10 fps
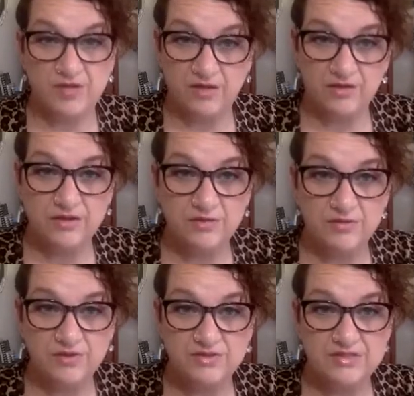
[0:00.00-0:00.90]
coloring
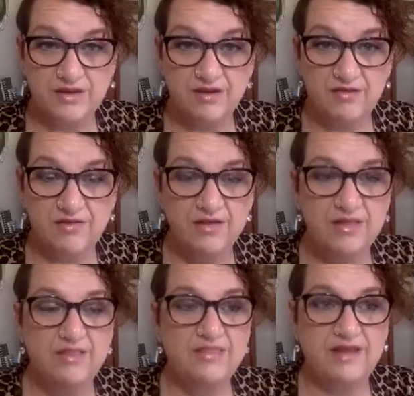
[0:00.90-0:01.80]
books now
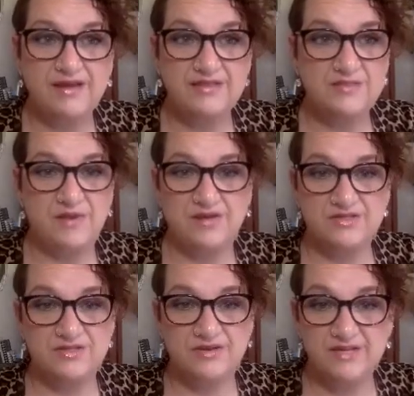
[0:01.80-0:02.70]
that
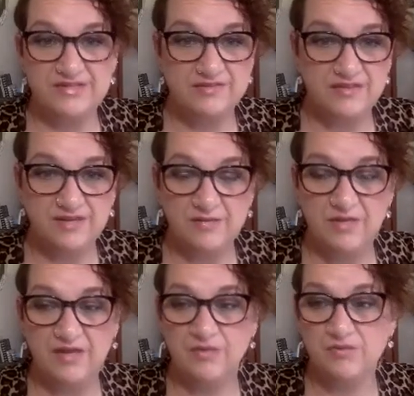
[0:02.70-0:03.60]
inspires creativity
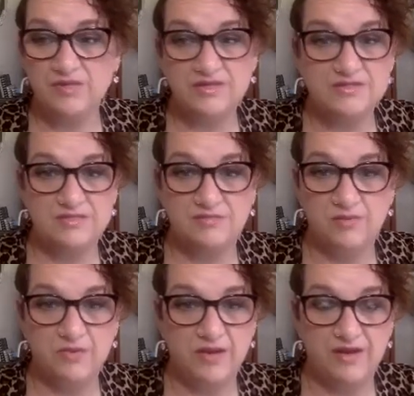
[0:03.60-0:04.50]
in a really
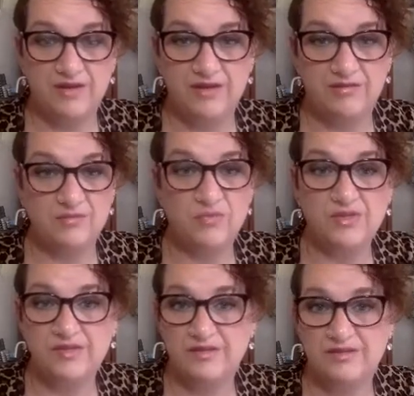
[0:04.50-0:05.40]
simple way, in a
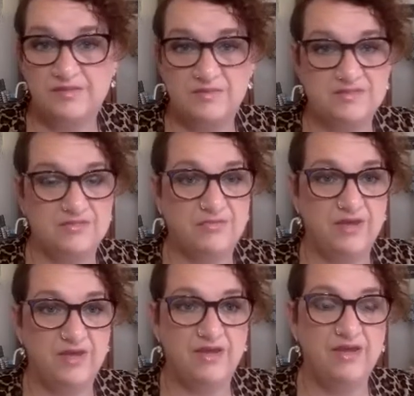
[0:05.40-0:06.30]
really inexpensive
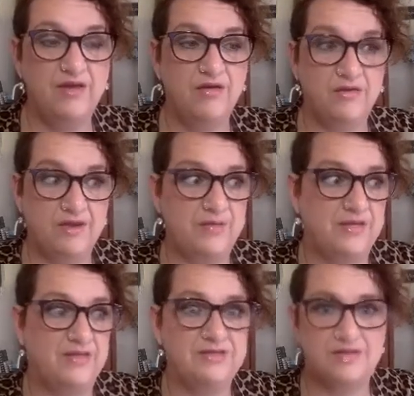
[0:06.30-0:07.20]
way. Or grab a
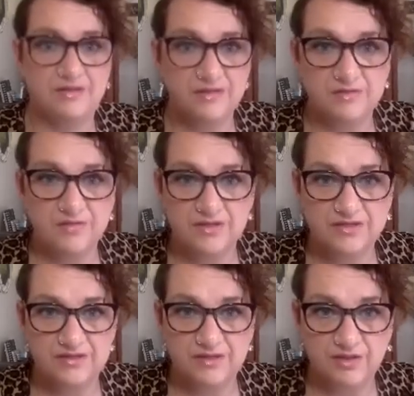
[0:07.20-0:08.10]
kid's coloring book at
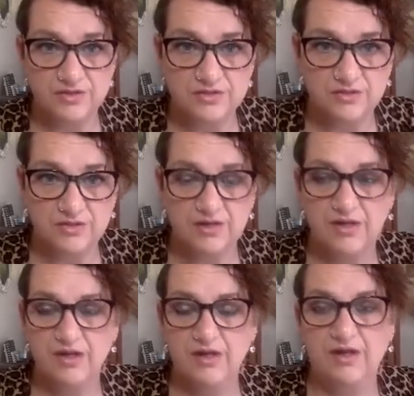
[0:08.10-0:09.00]
the dollar store.
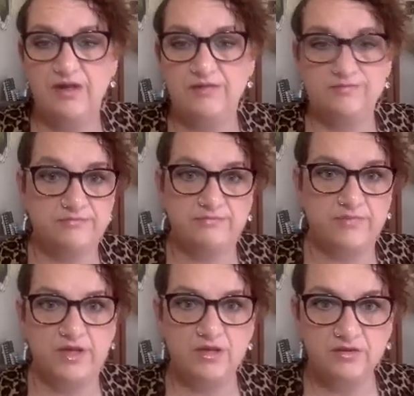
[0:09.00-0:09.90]

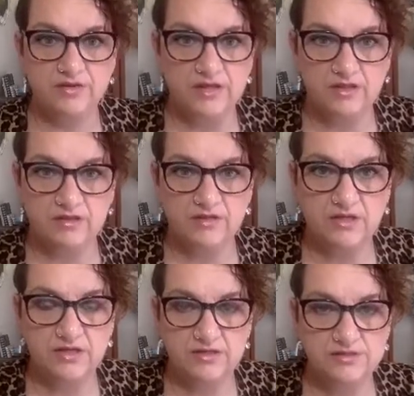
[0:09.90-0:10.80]
Coloring Hello
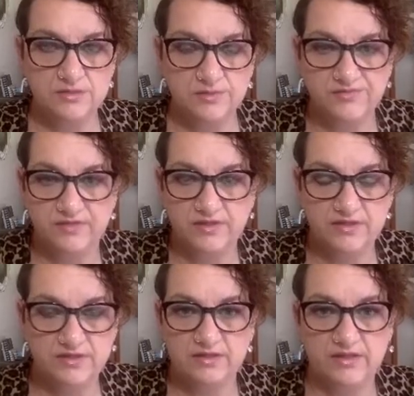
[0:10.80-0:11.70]
Kitty is super
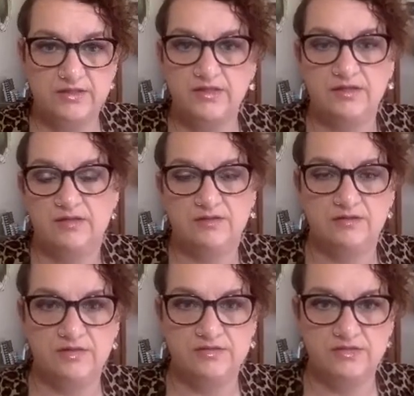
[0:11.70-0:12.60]
fun. Like,
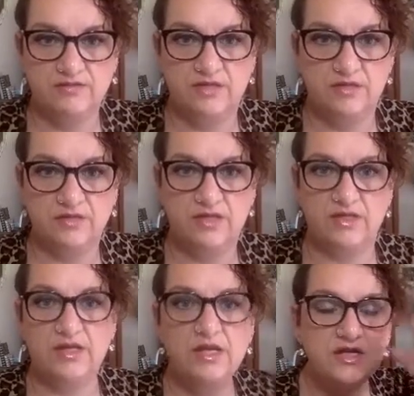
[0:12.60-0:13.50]
who doesn't love Hello
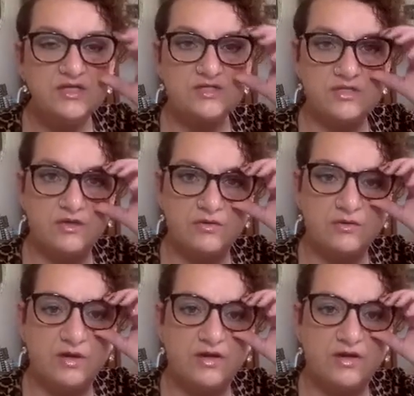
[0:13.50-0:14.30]
Kitty? So,